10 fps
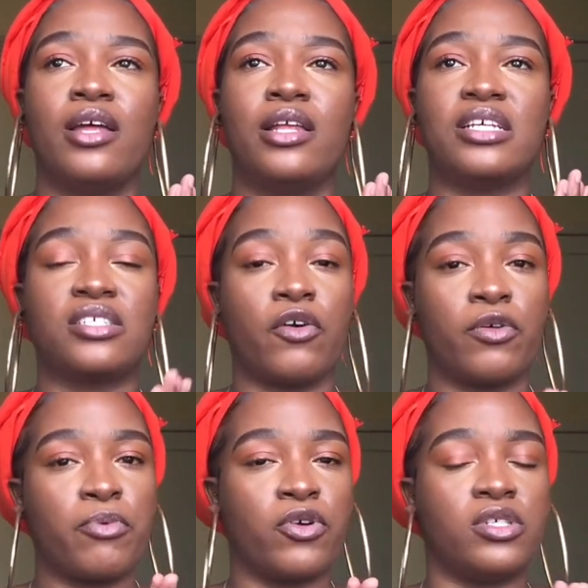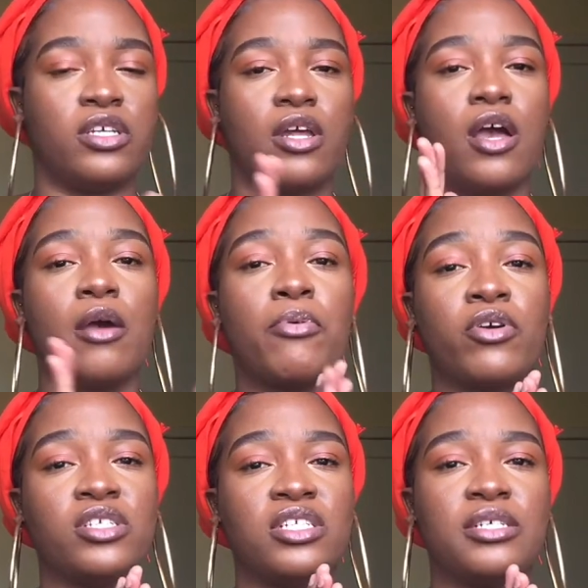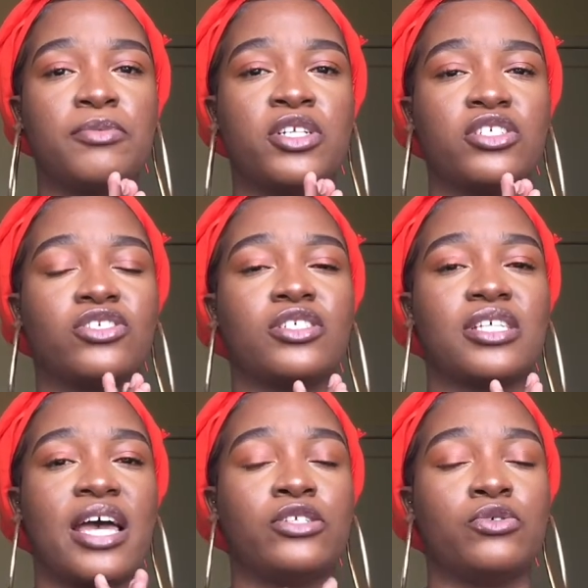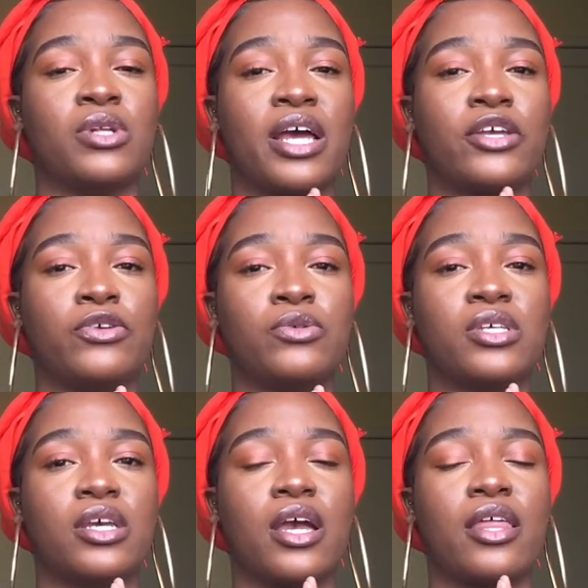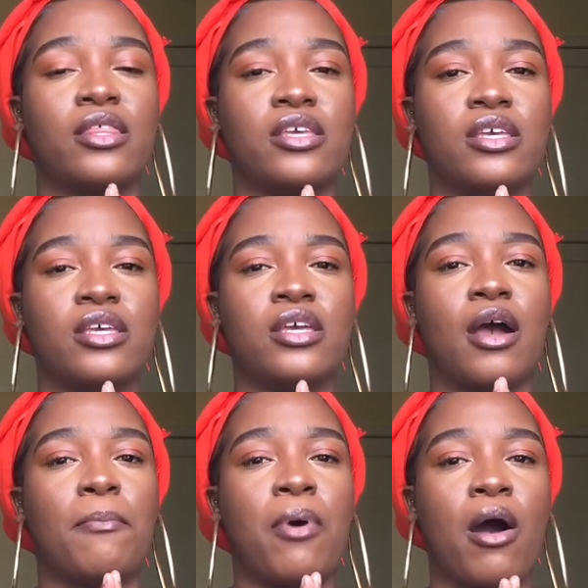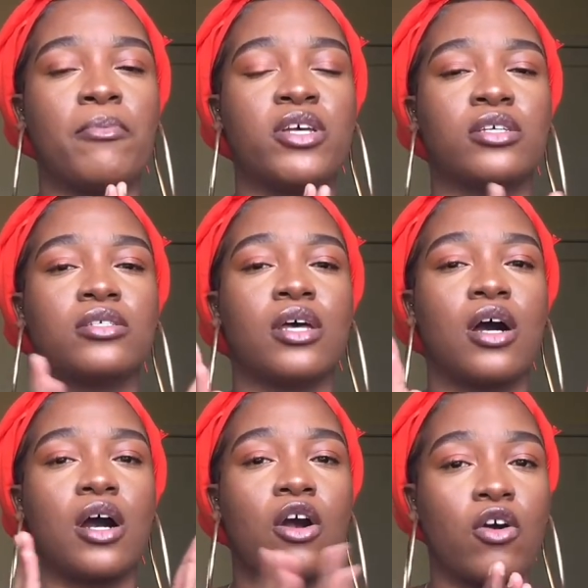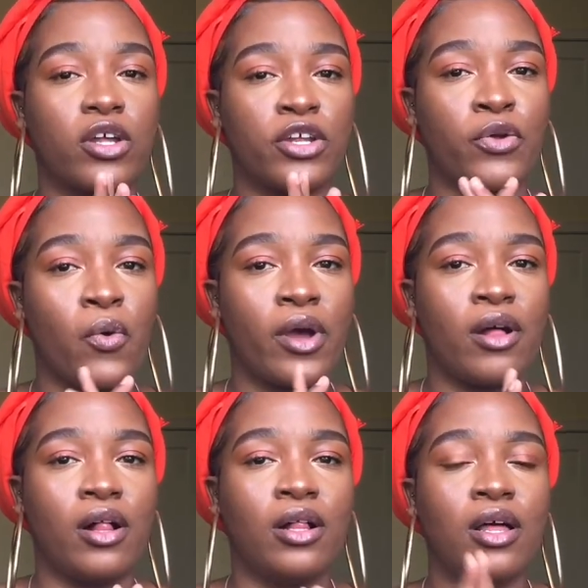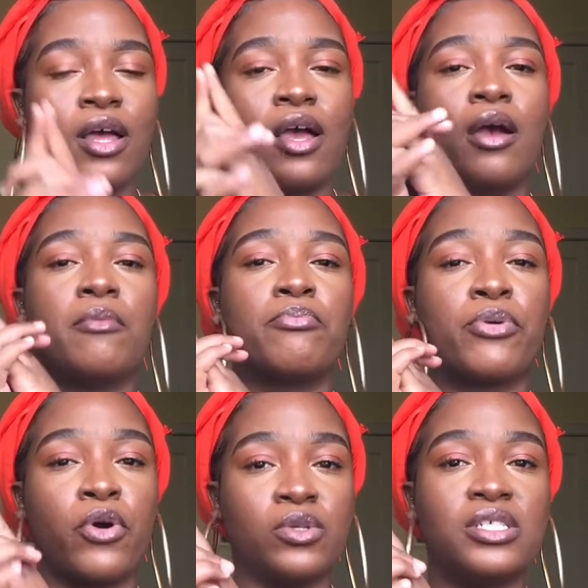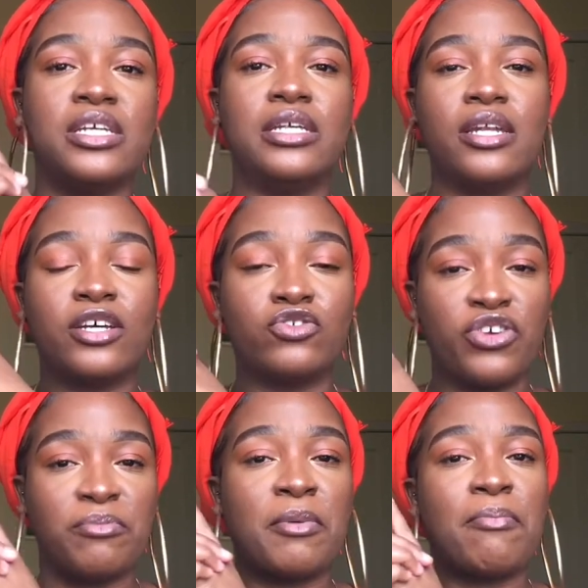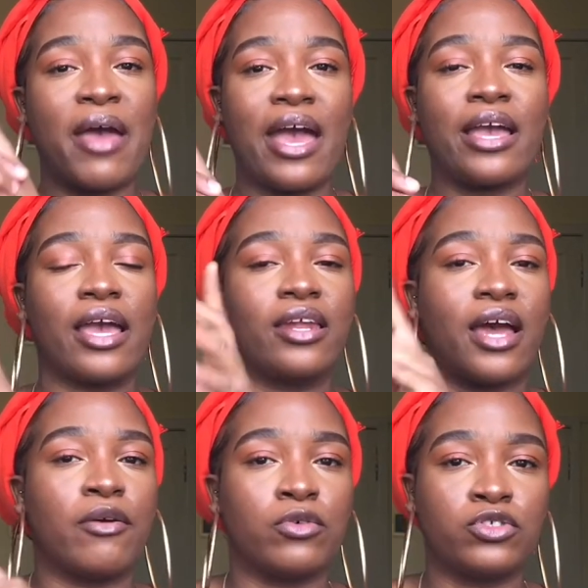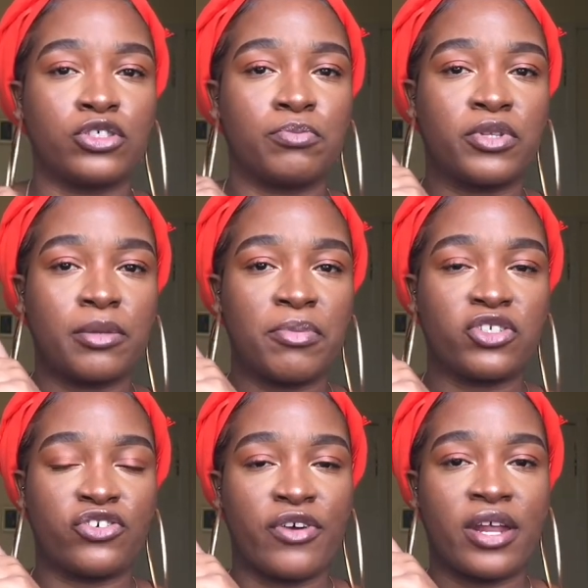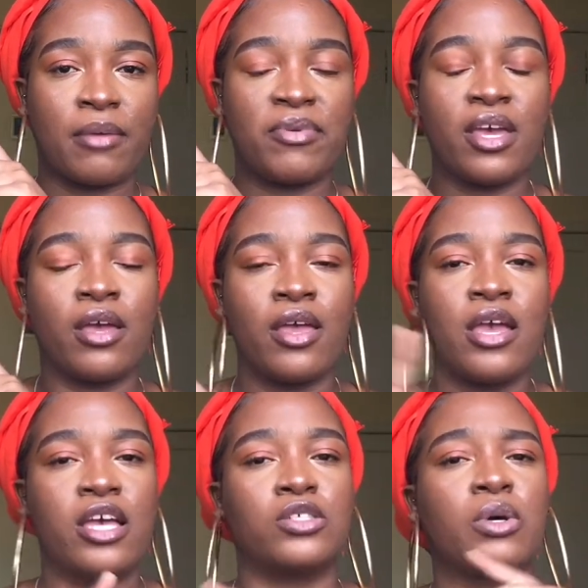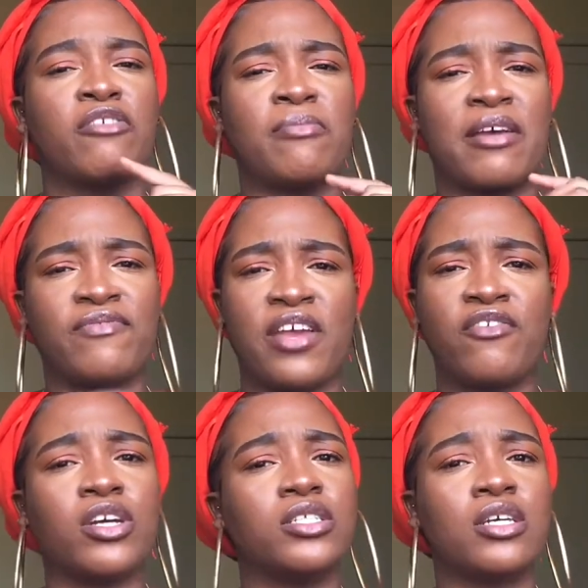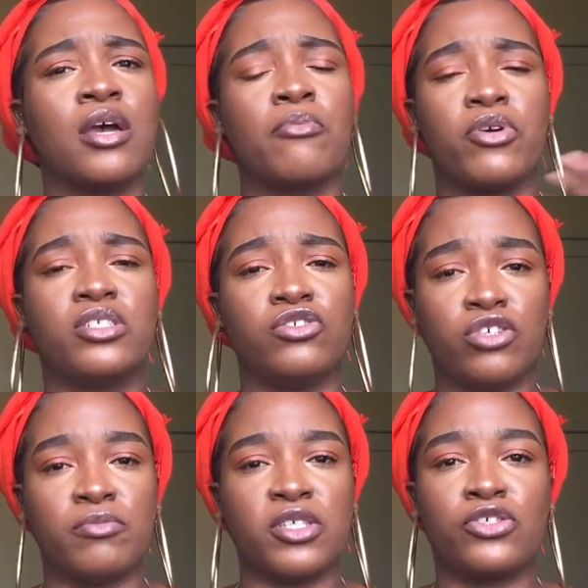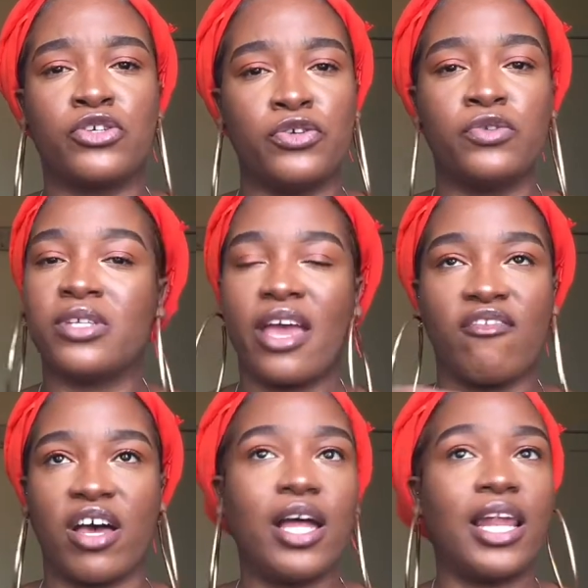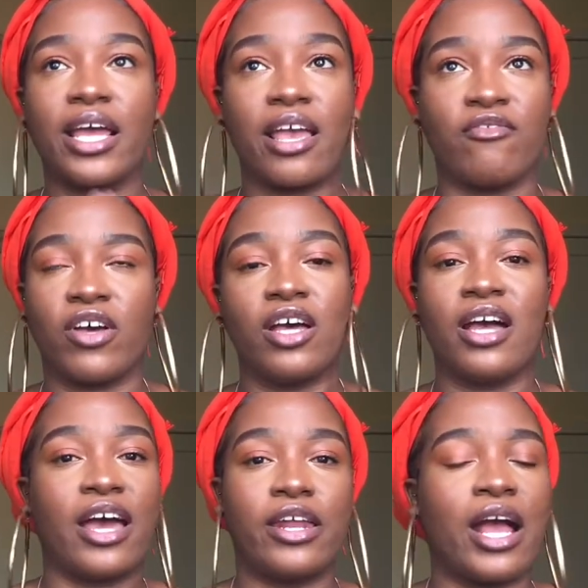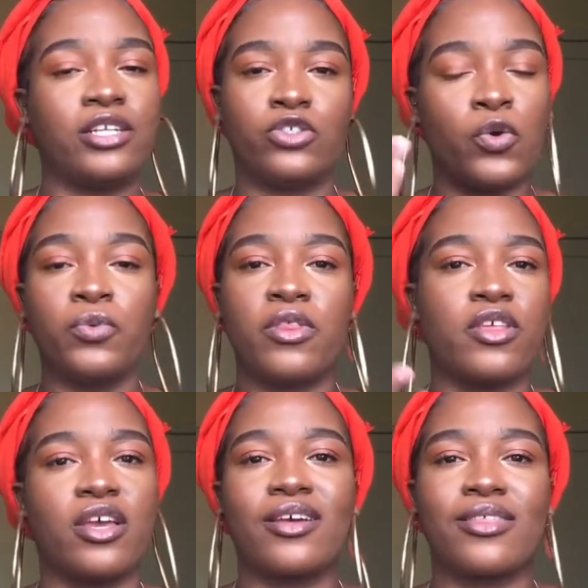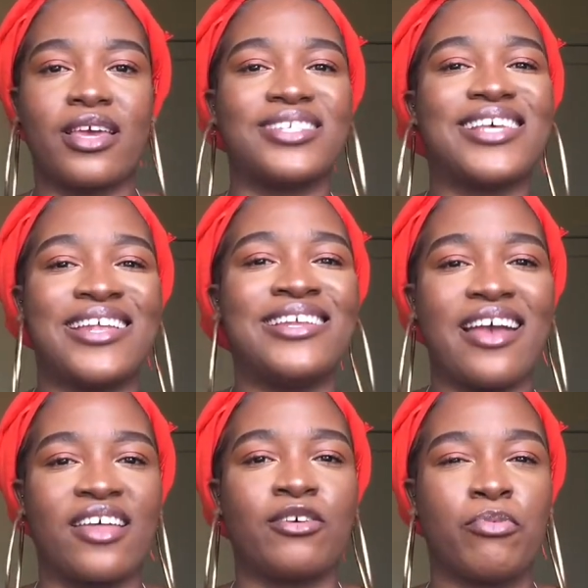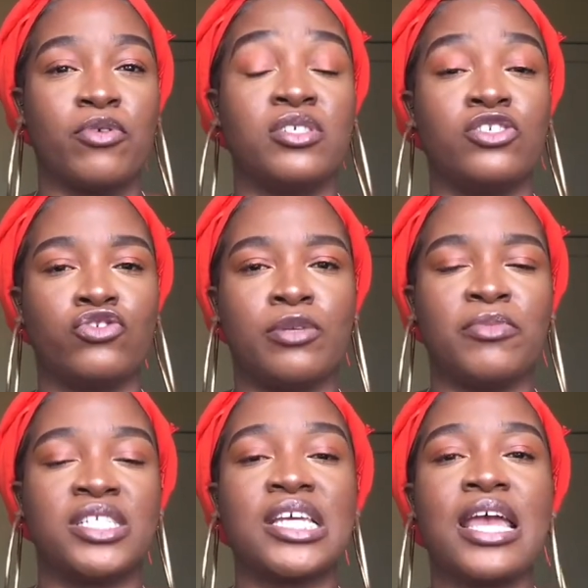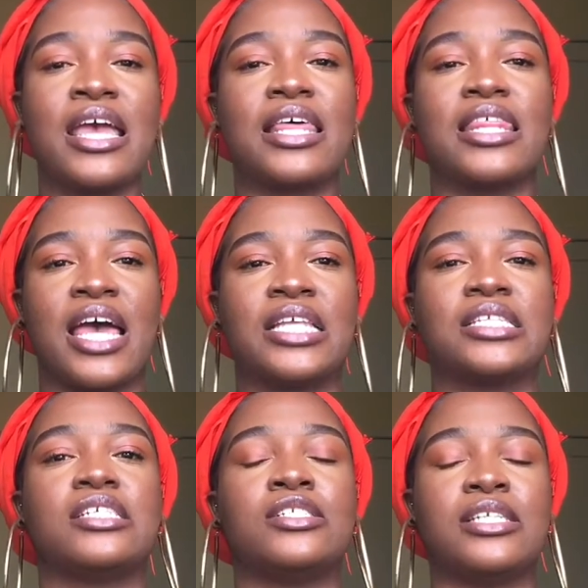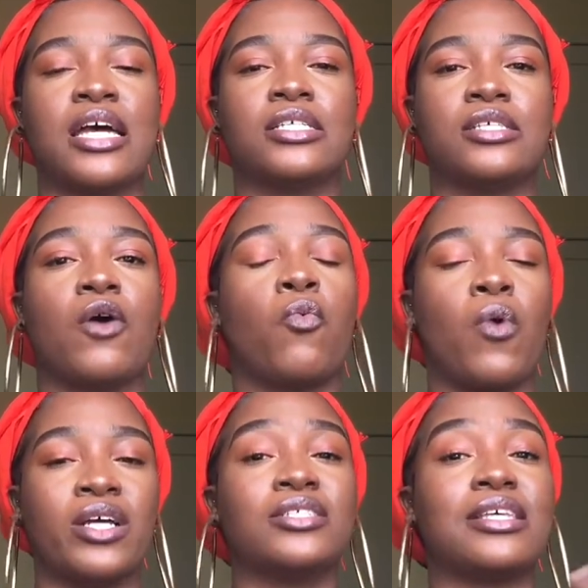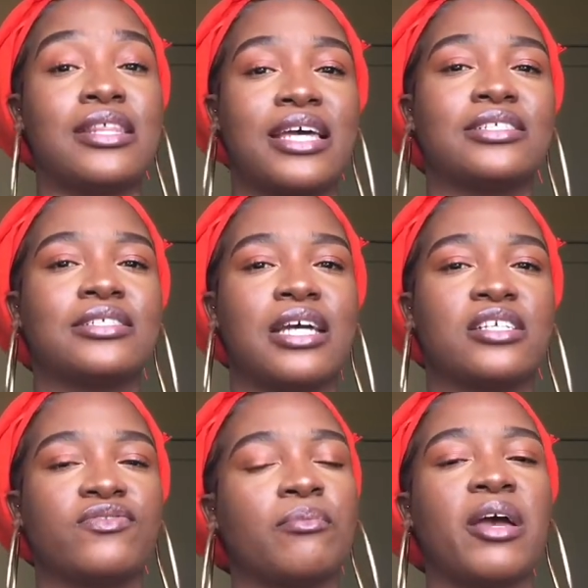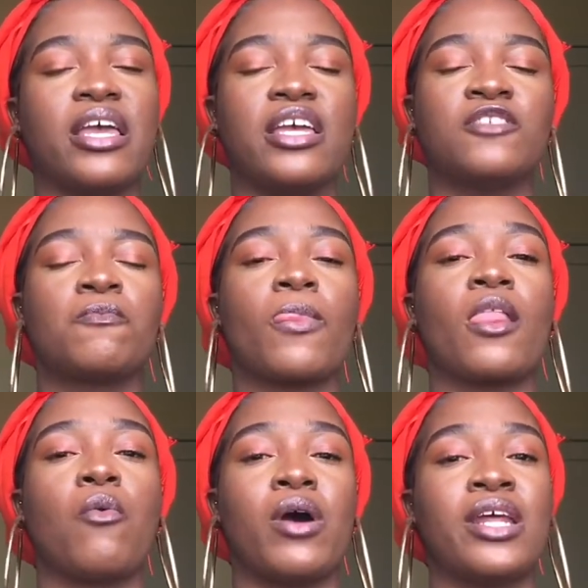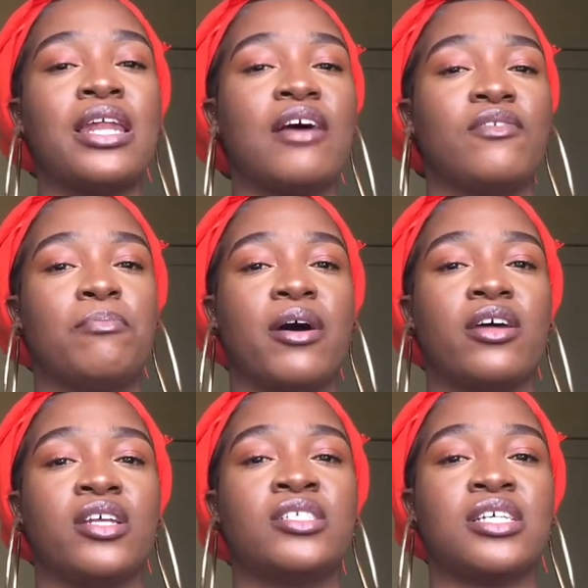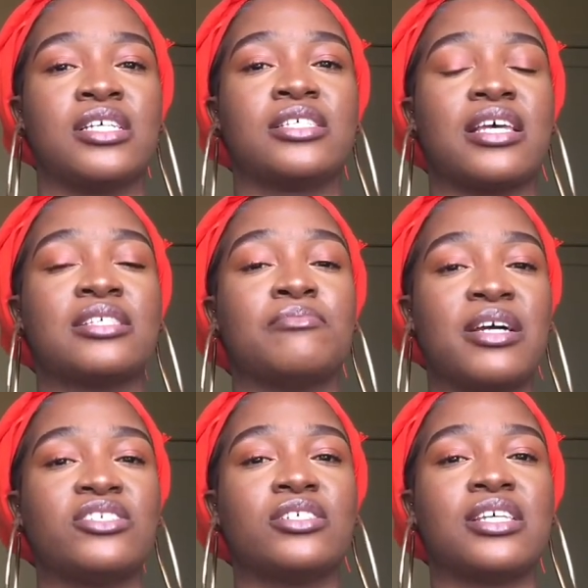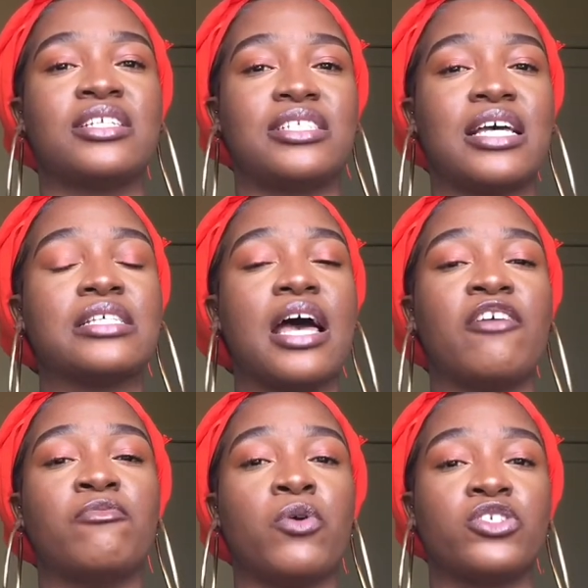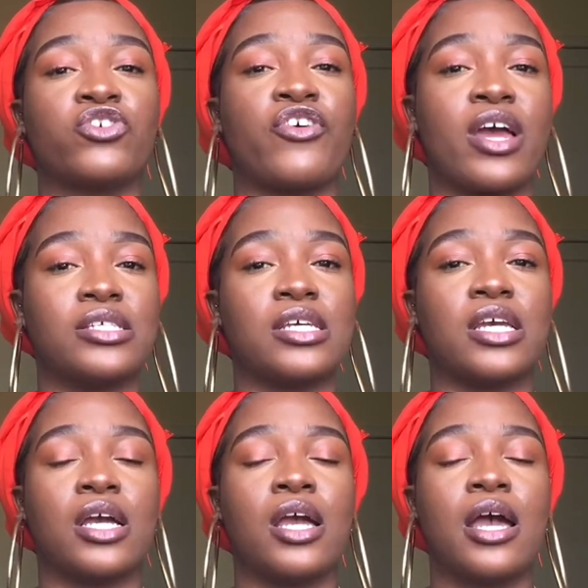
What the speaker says: let's start with protein deep conditioners. I do like using the Palmer's coconut oil protein treatment pack, and I will just put the picture right up here. It's one of my favorite protein treatments to use ever, like ever. I don't think there's any other protein treatment that does what that does for my hair. What I love about it is, as much as it does have moisturizing